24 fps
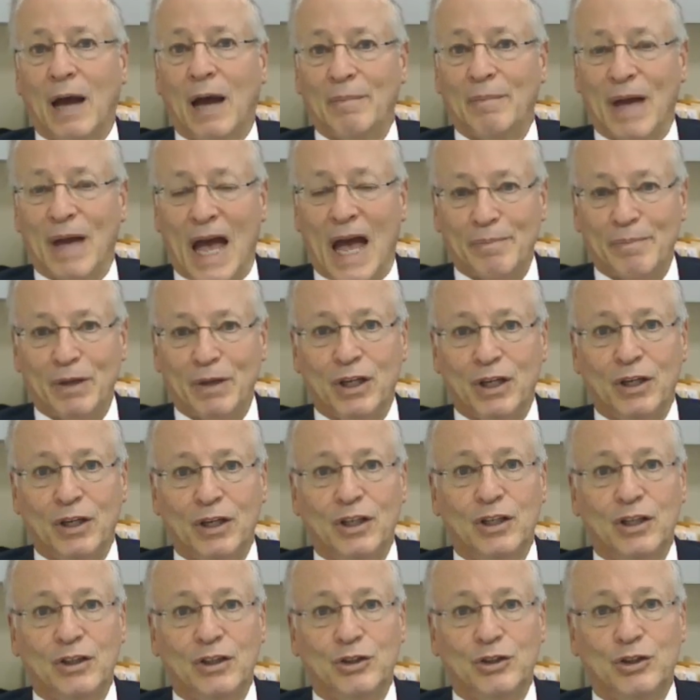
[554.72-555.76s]
I'm happy
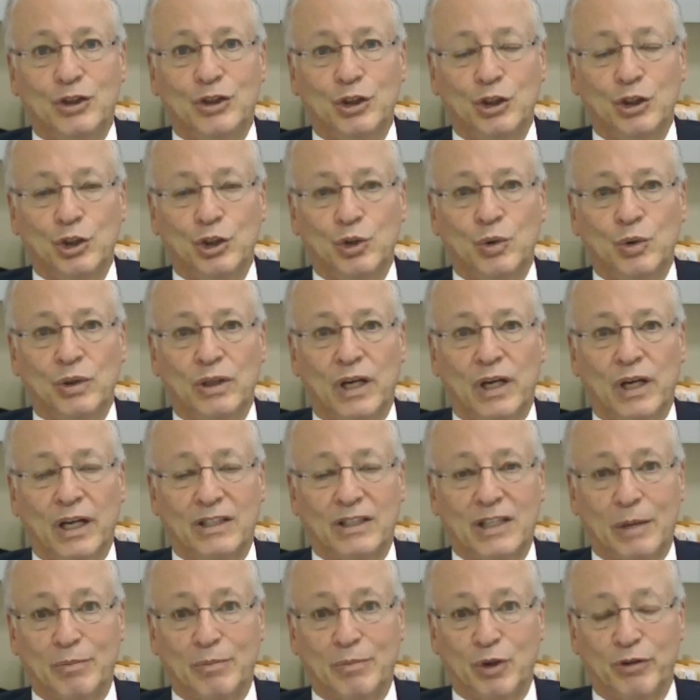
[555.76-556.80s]
to
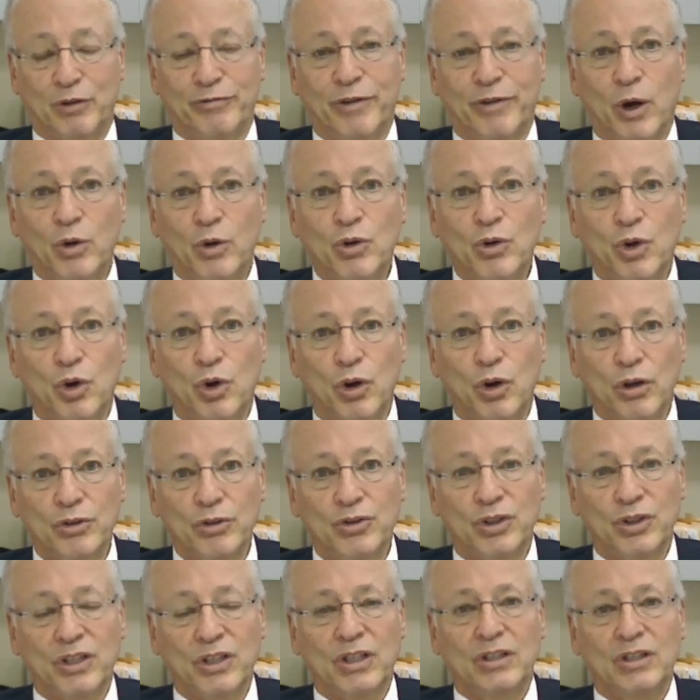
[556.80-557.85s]
accept your phone
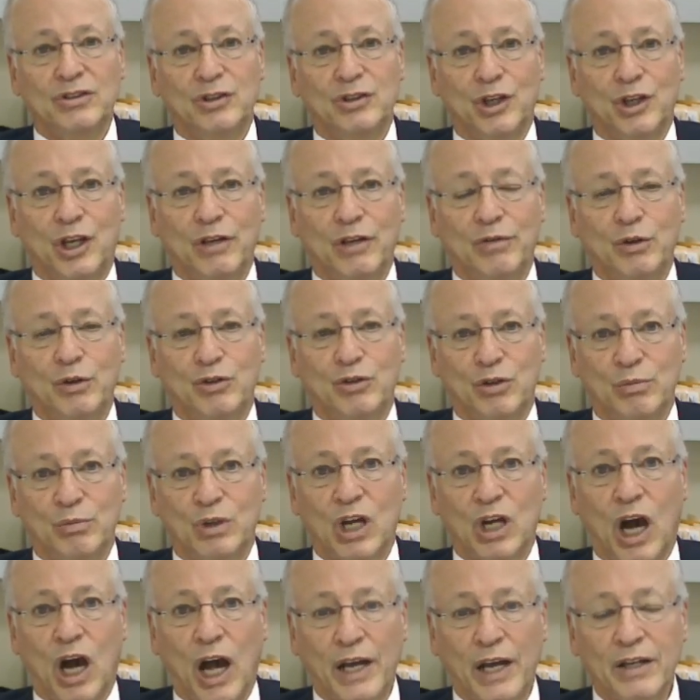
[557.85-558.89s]
calls to give you
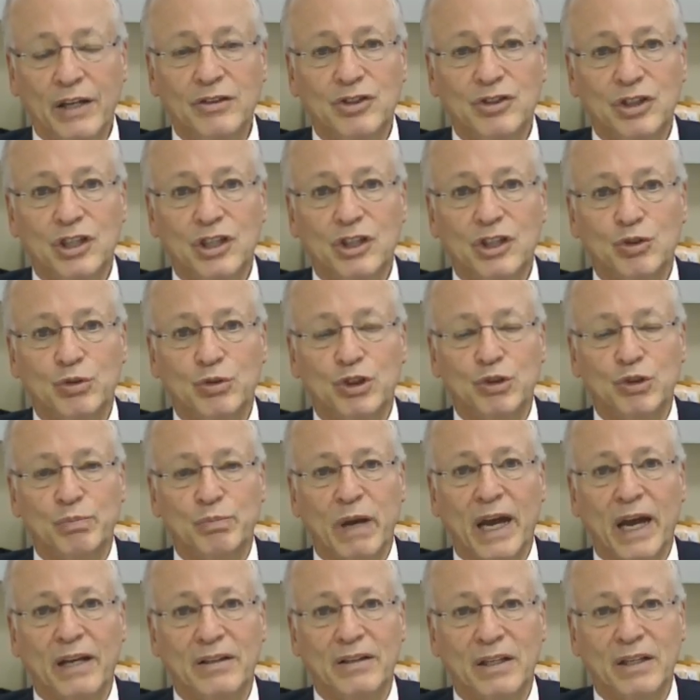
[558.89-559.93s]
some guidance in this
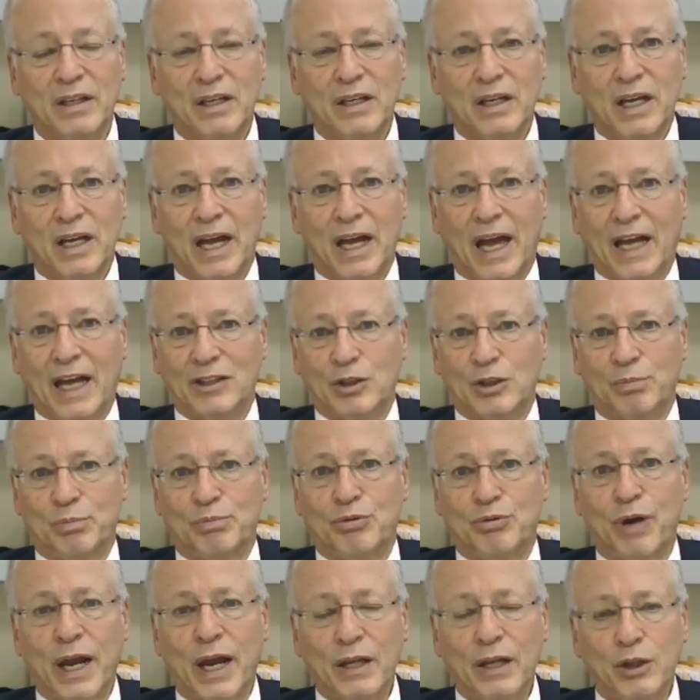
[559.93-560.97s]
respect as a
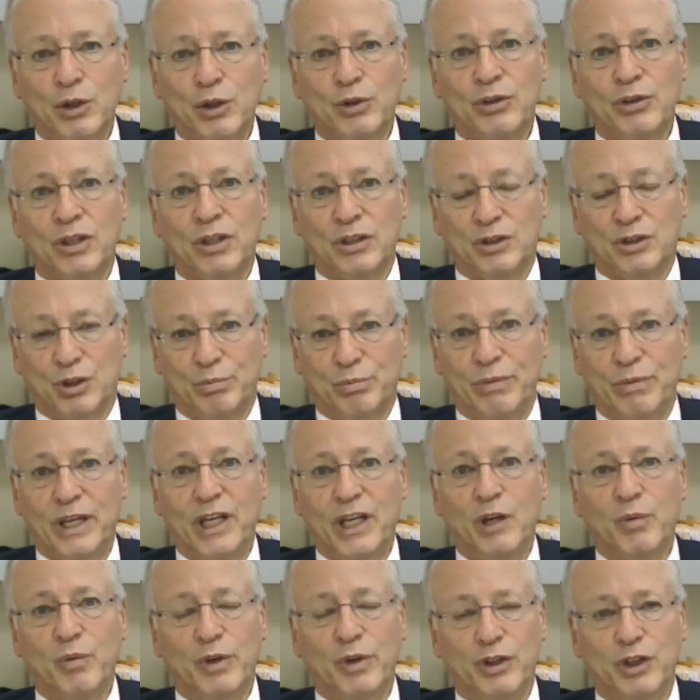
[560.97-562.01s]
prelude to
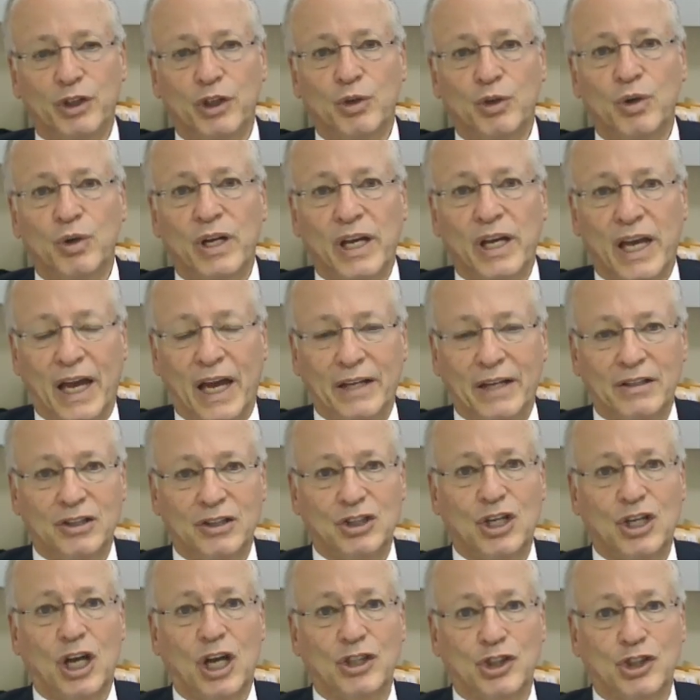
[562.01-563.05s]
meeting with you and
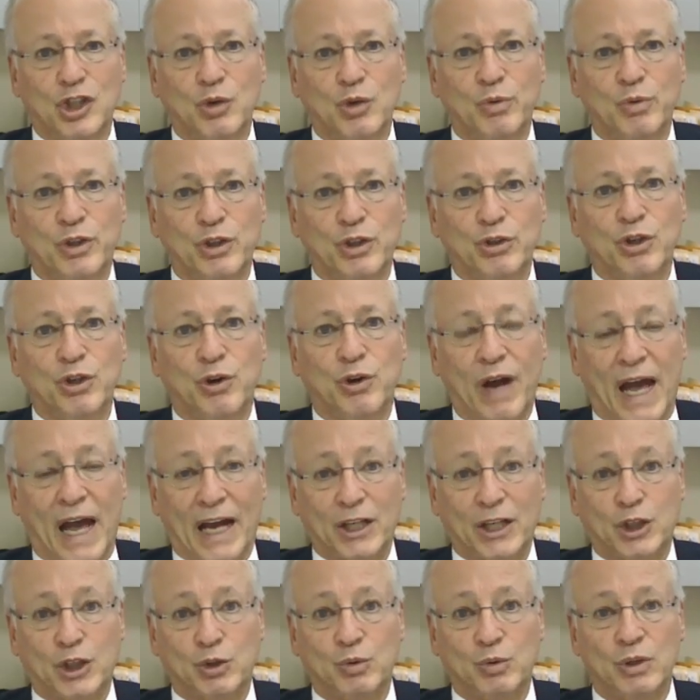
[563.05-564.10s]
discussing with you your
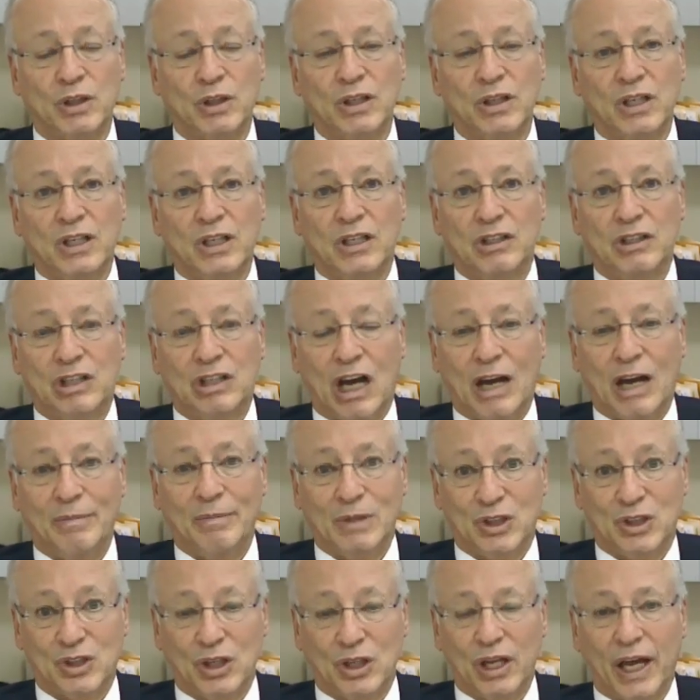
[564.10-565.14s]
actual
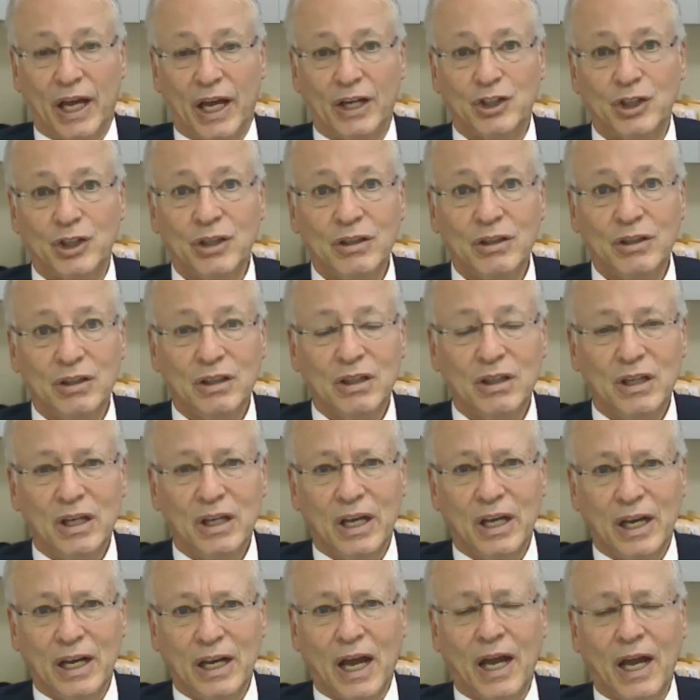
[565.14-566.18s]
diamond selection.
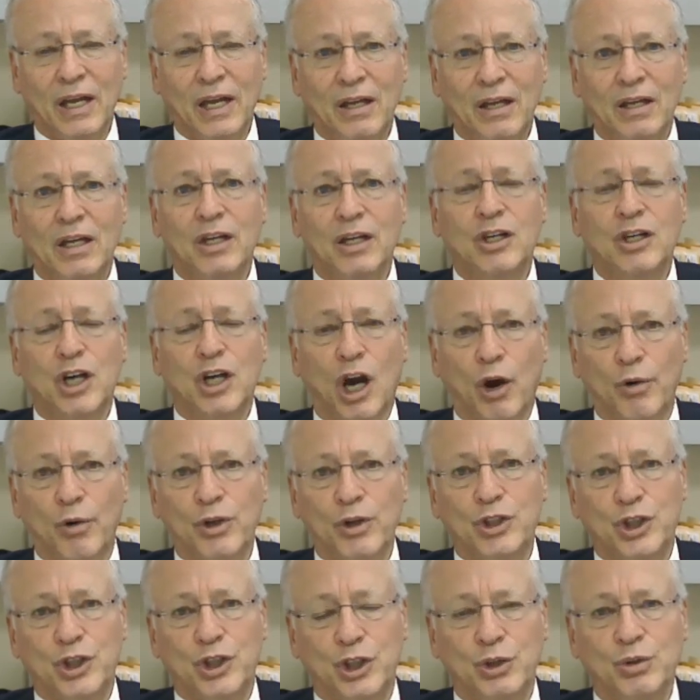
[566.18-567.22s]
And I
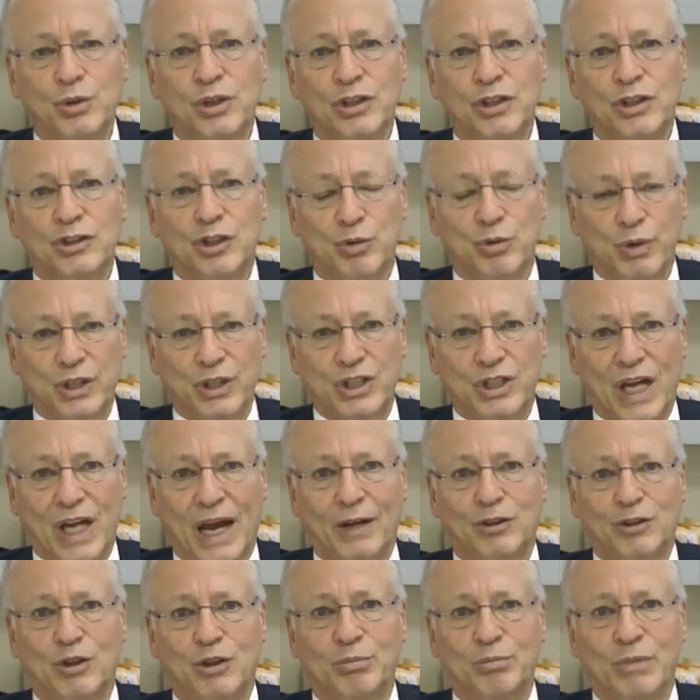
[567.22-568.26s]
encourage you to reach
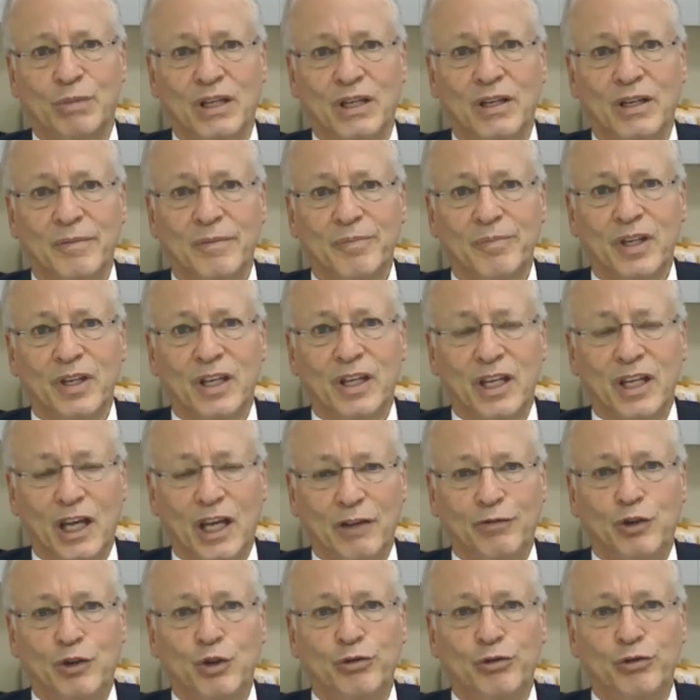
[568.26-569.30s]
out to me
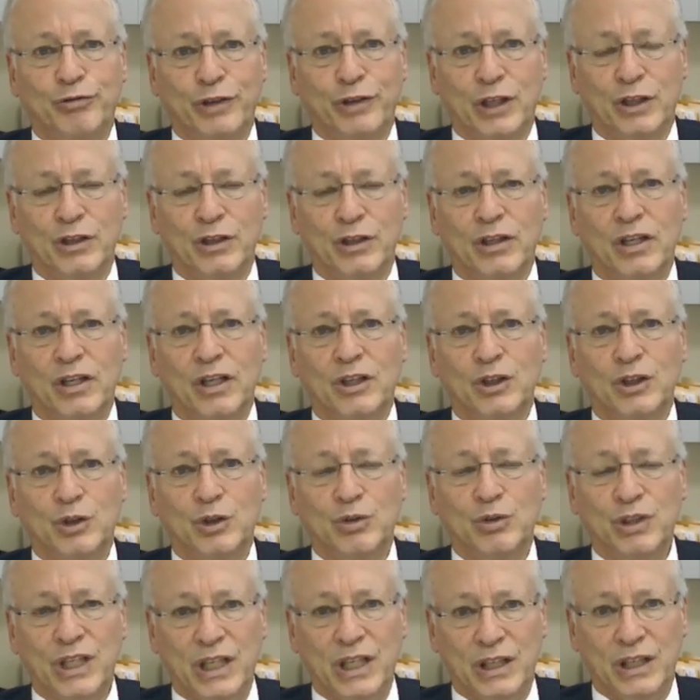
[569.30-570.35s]
if you feel
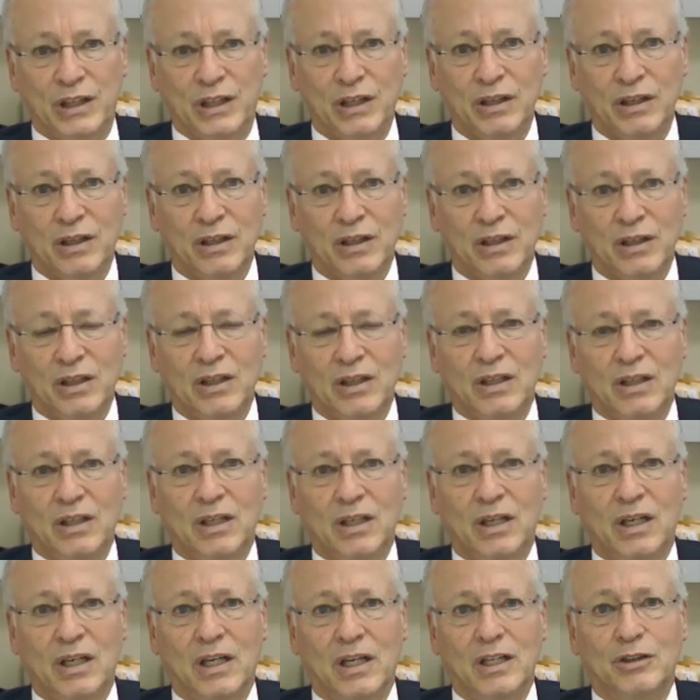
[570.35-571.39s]
you need
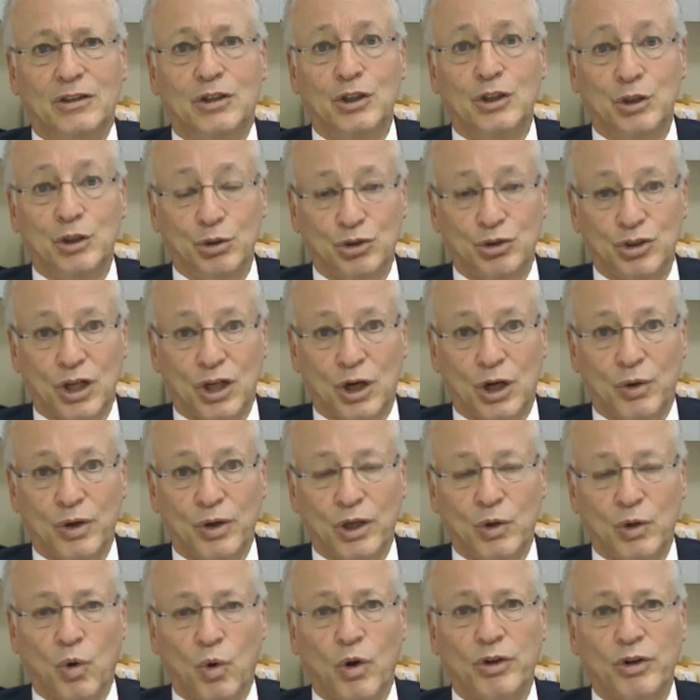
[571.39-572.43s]
to do so
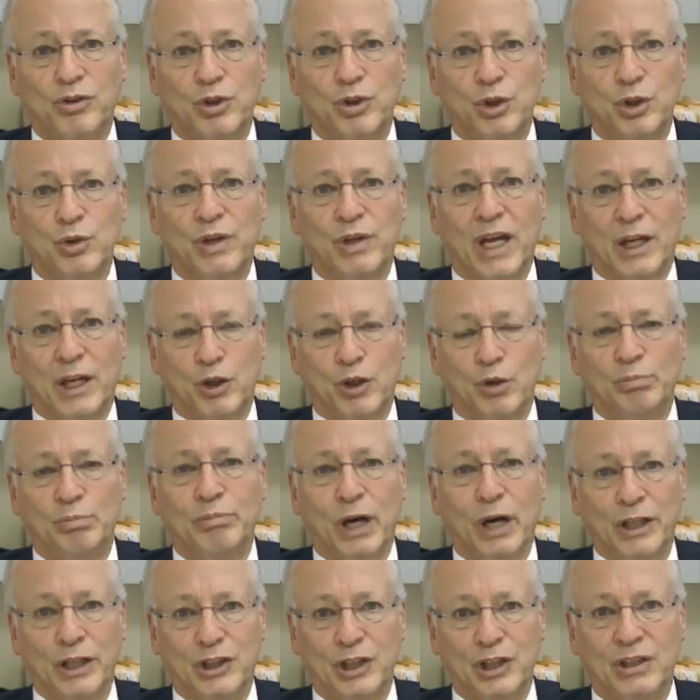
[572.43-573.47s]
in order to get your
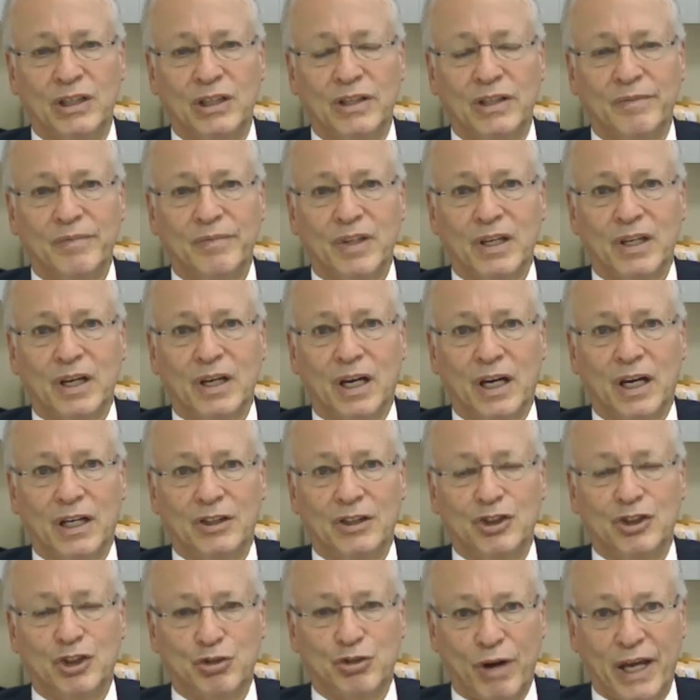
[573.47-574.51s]
budget
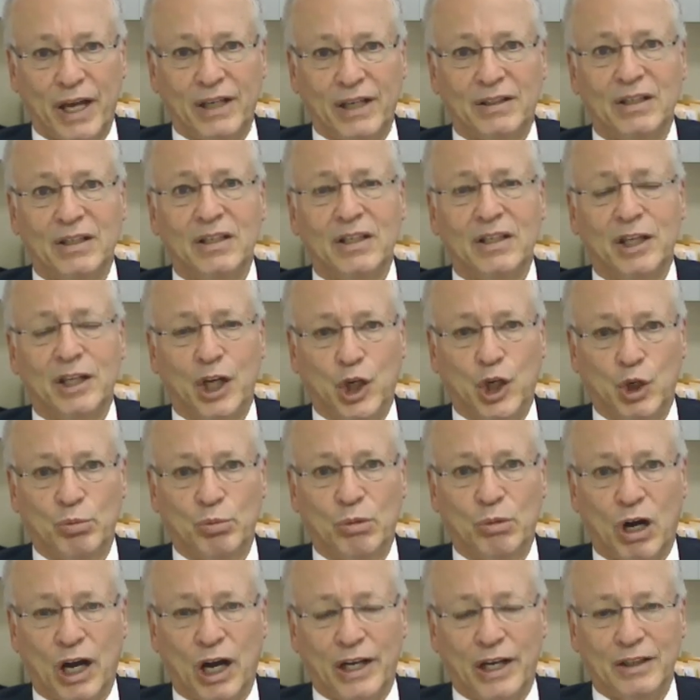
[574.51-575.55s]
straight in your
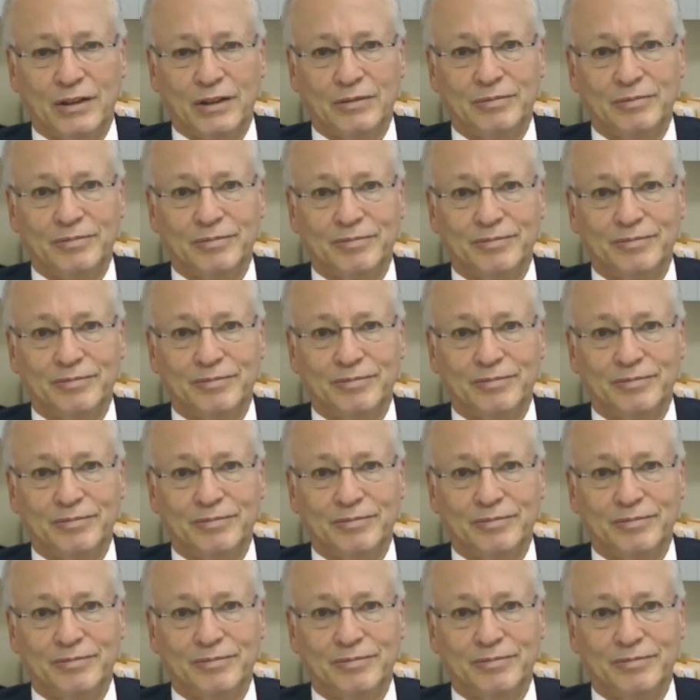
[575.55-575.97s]
mind.